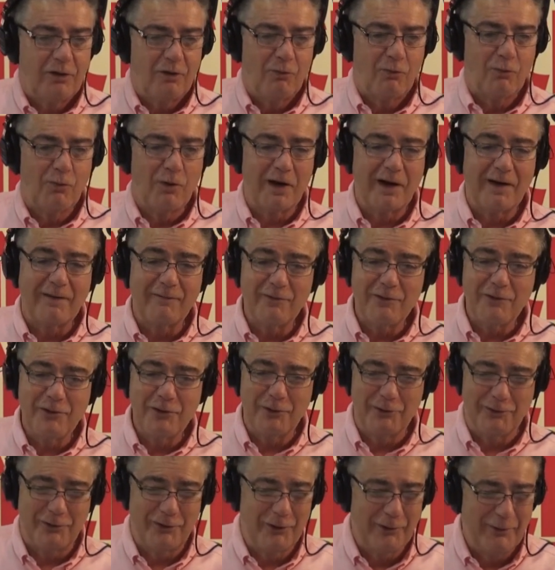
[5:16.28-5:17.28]
whatever
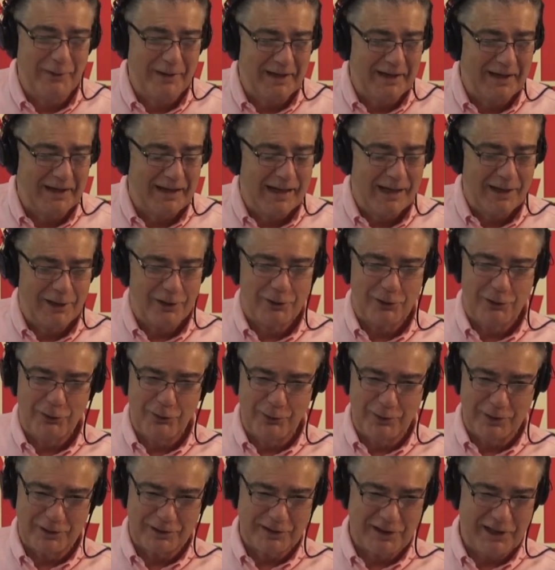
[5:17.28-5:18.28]
you're doing,
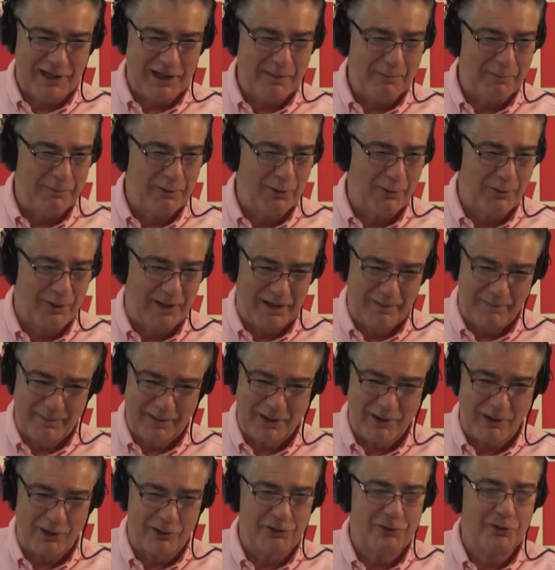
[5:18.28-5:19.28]
you just keep doing it
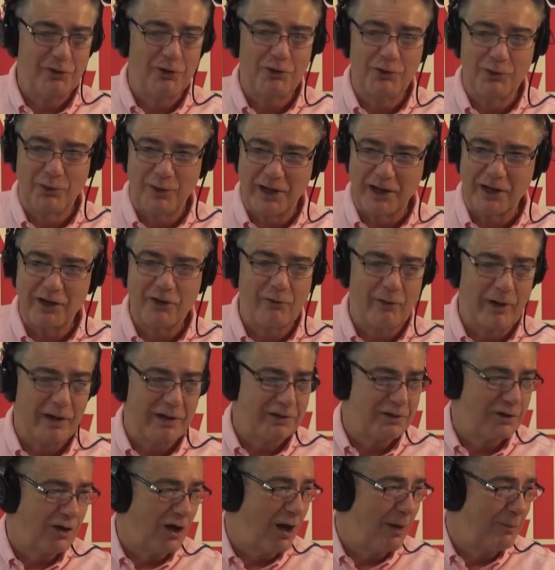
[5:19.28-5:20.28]
because you're doing a
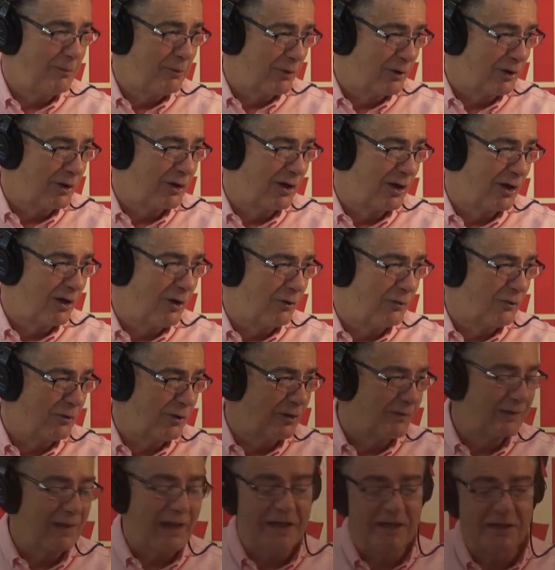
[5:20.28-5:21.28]
great job. You're a good
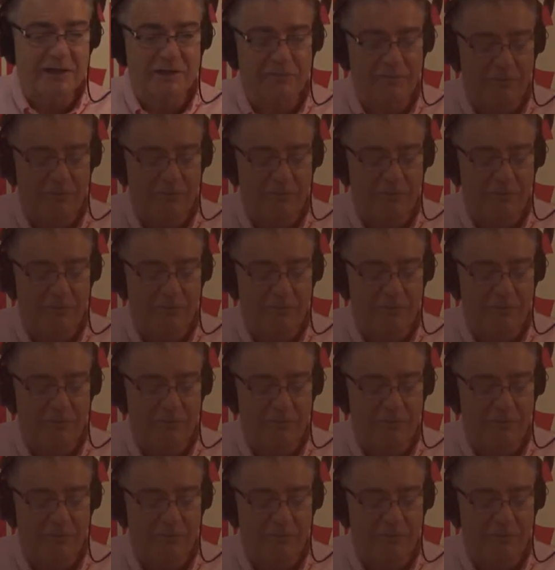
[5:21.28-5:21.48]
owner. Thanks